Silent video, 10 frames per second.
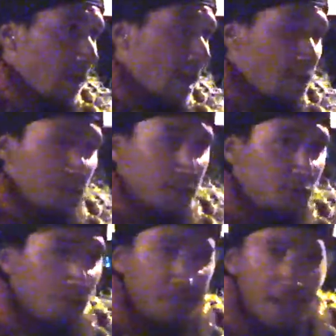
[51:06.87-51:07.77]
I don't need
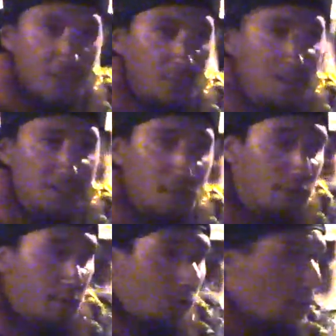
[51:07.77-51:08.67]
to attach
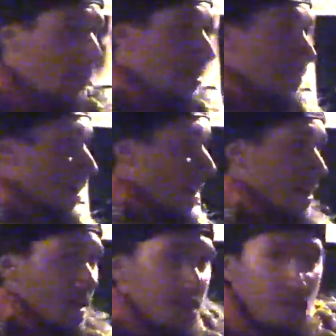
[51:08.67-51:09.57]
myself and ho'opili
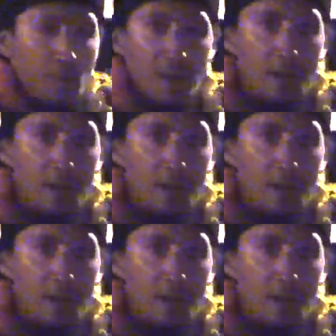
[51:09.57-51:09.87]
meaai anywhere